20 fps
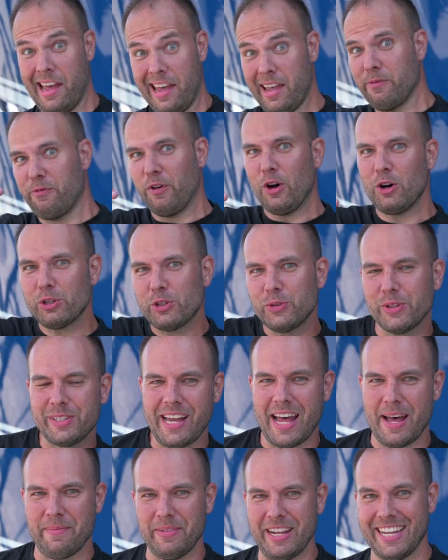Hey folks, what's
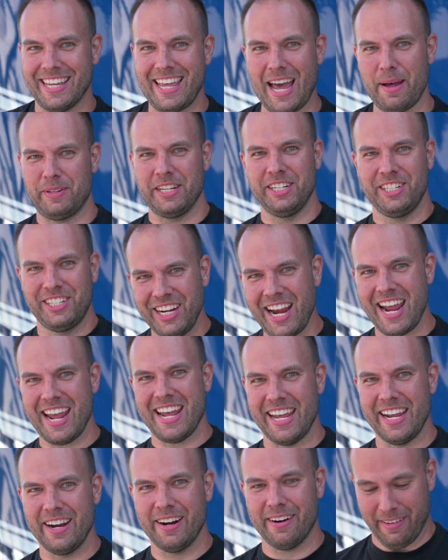happening? Captain G
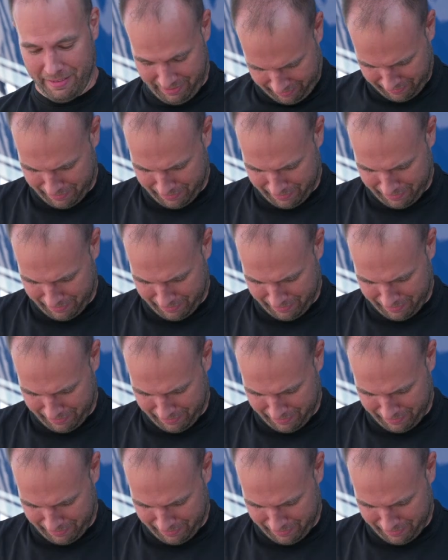here.